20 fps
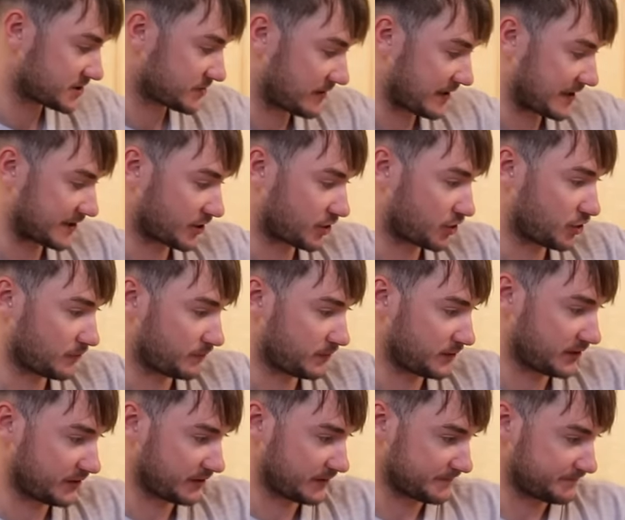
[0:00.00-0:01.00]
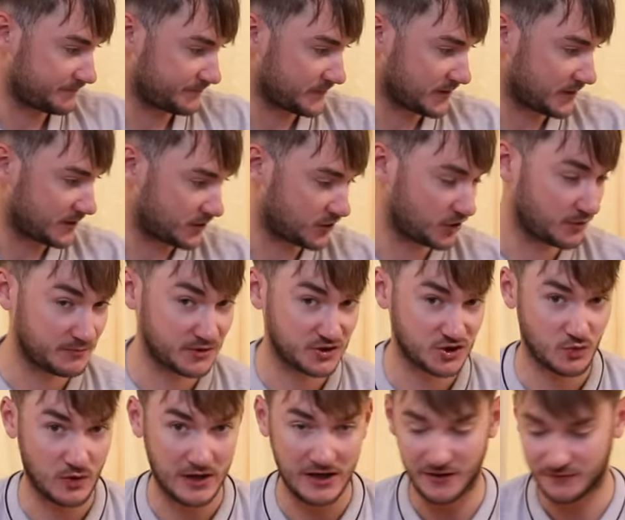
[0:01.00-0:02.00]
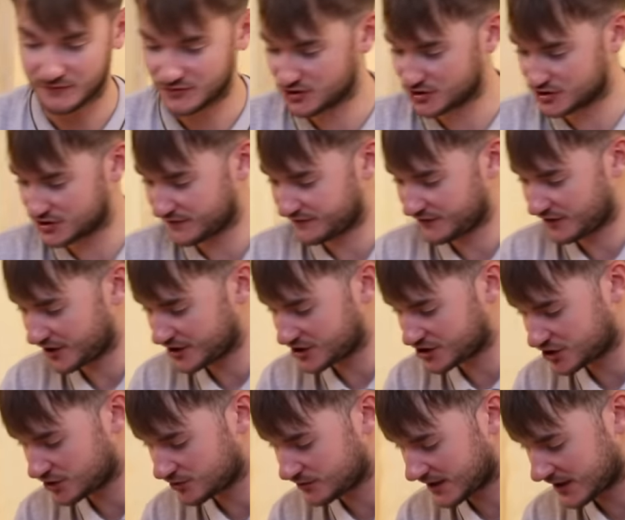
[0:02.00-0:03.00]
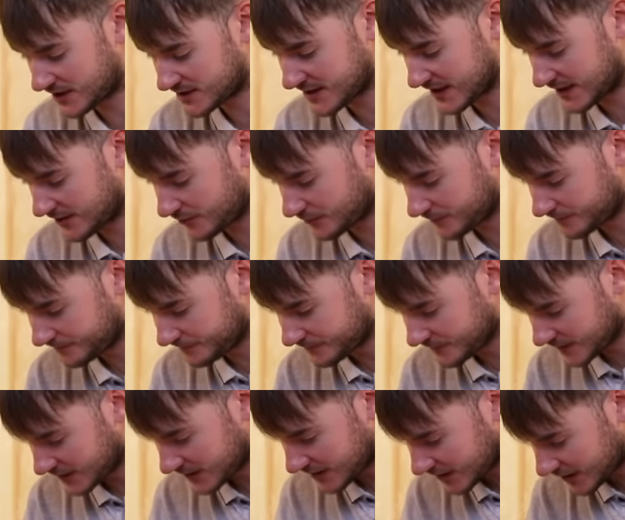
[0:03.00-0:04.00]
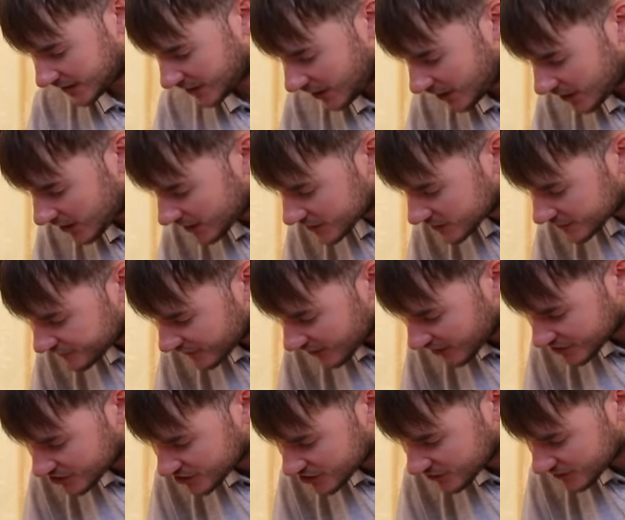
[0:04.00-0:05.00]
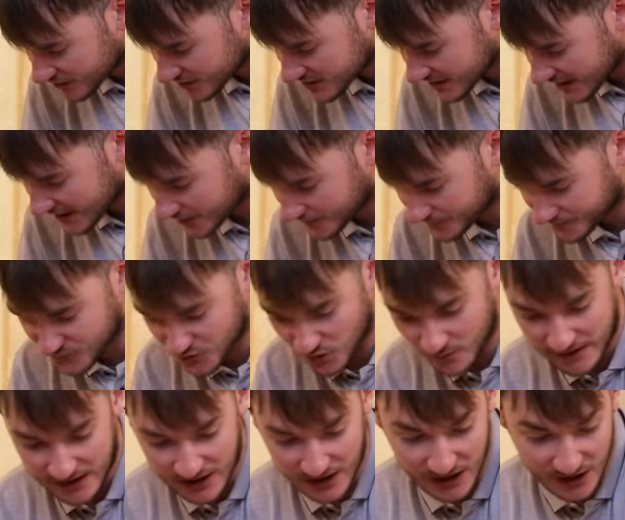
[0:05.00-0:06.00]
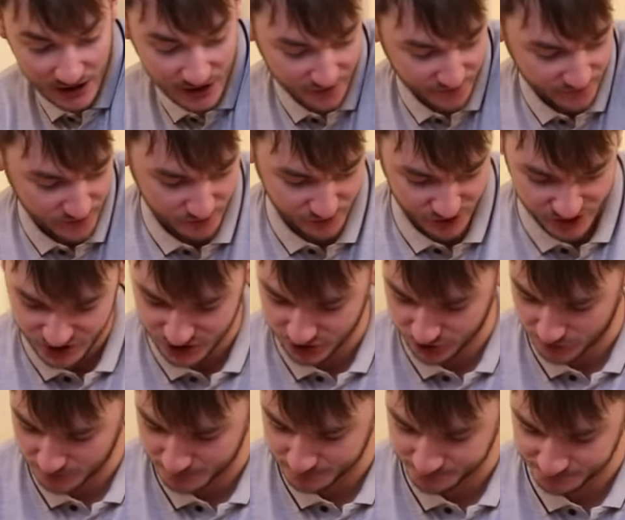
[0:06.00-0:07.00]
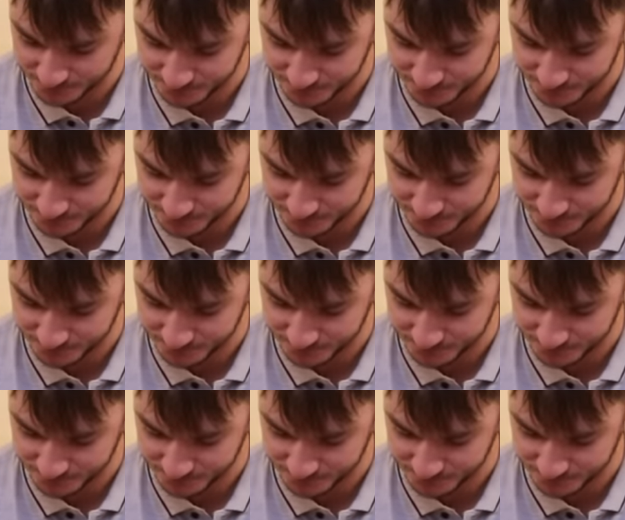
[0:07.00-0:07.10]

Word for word: to add a couple of number 12 just to fine tune that down. And I like to fine tune it down to about half the bristle.